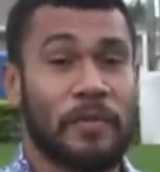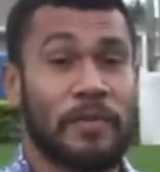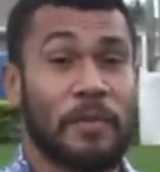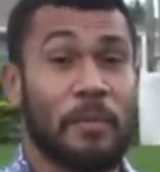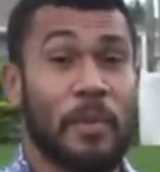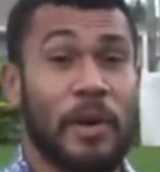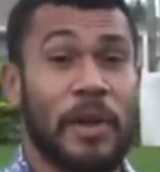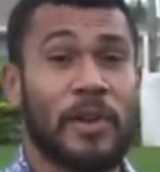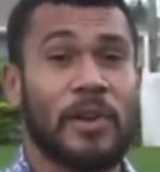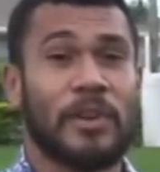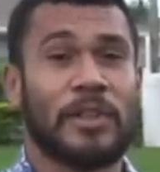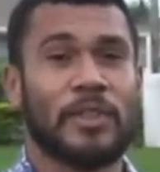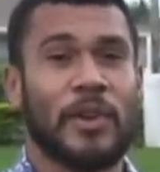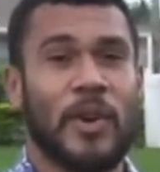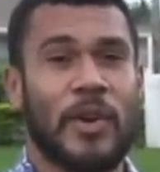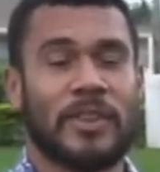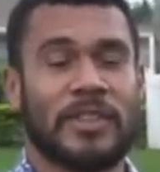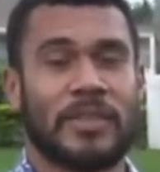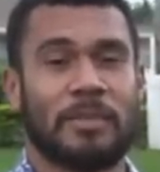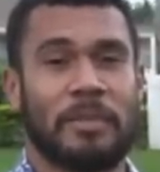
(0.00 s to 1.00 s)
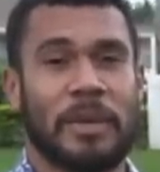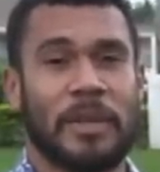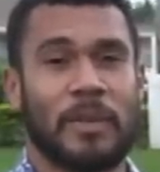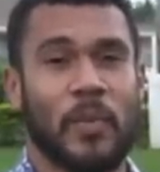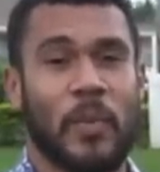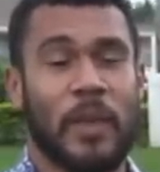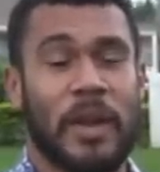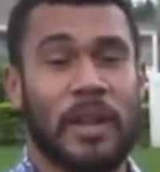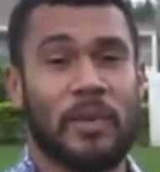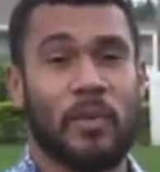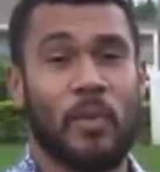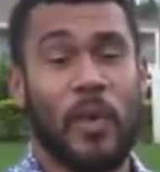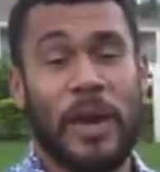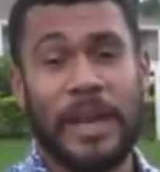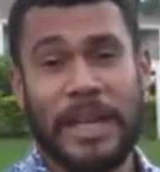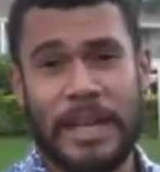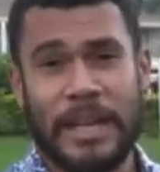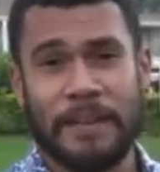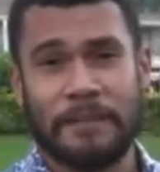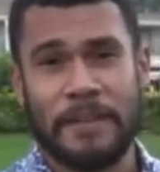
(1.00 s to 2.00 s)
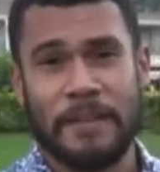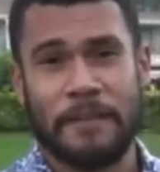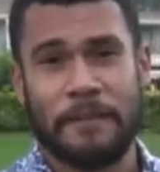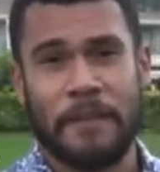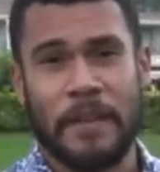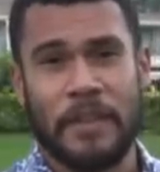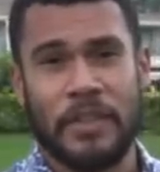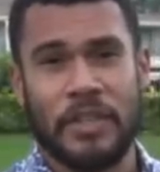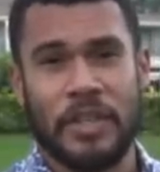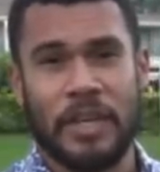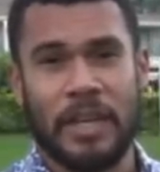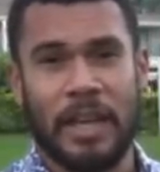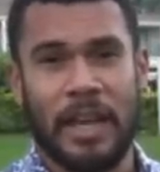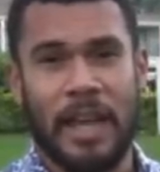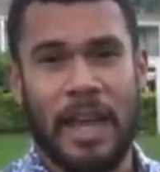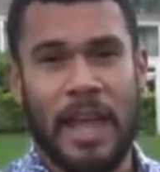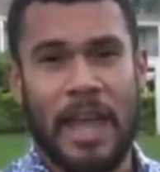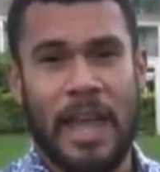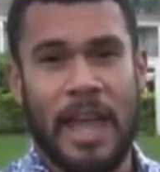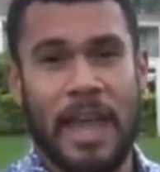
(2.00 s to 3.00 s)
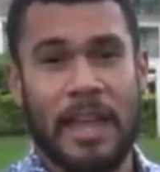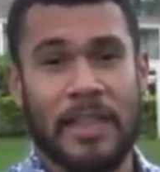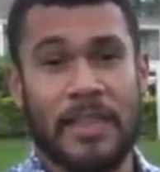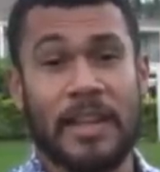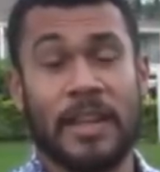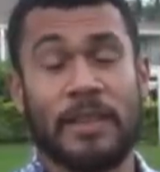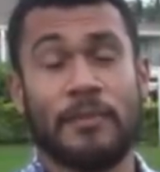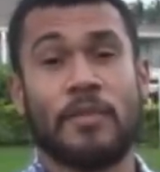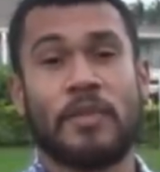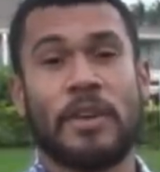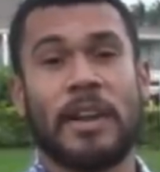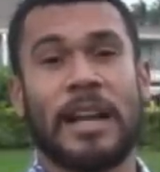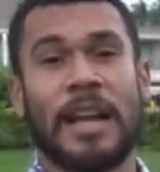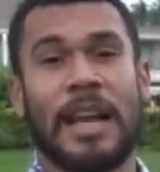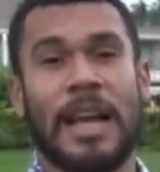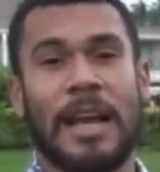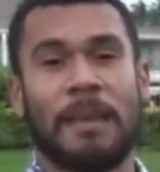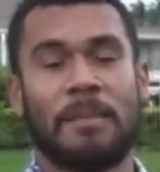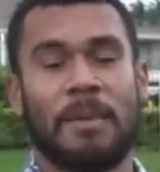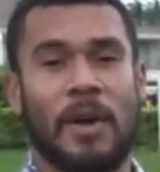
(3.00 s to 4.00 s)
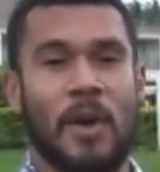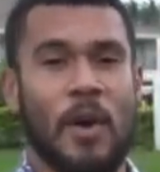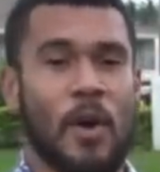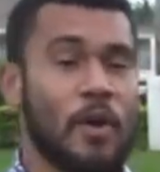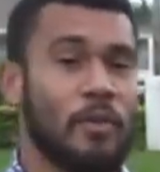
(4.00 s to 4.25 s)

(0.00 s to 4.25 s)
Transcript: of the boycott talks between Weightlifting Fiji and the Lebuka Club,